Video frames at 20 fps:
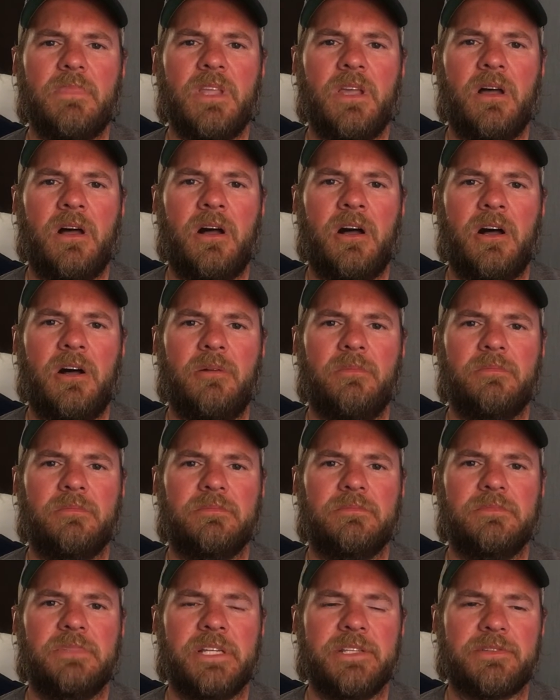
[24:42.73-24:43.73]
Um,
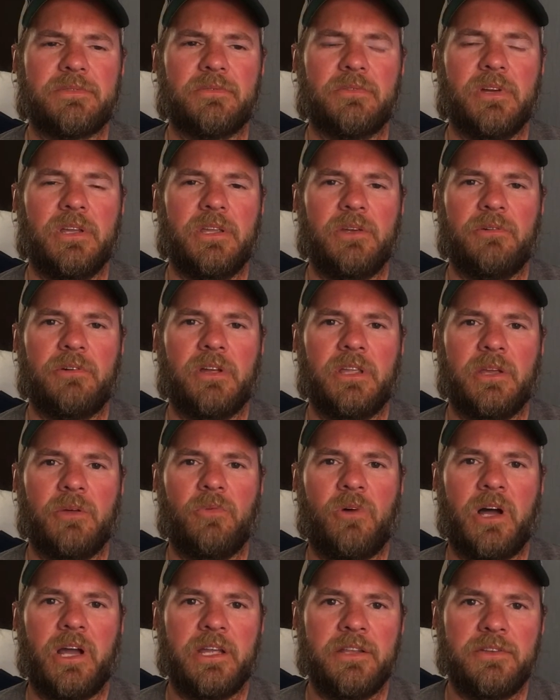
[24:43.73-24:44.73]
it's really, really
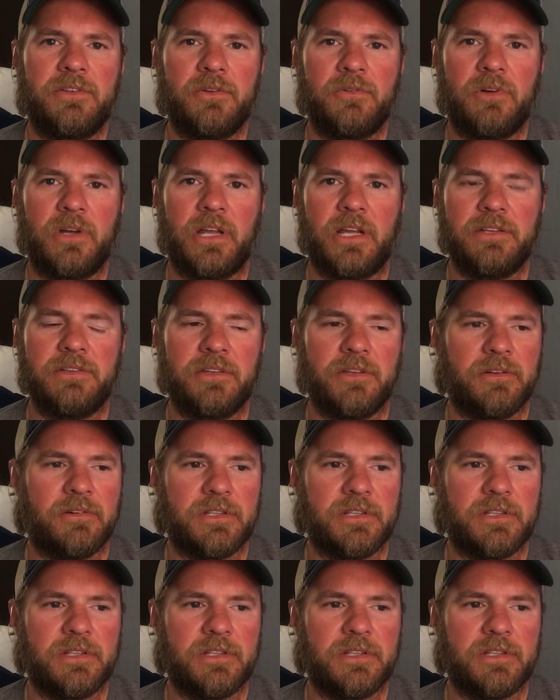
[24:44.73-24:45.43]
why I do what I do.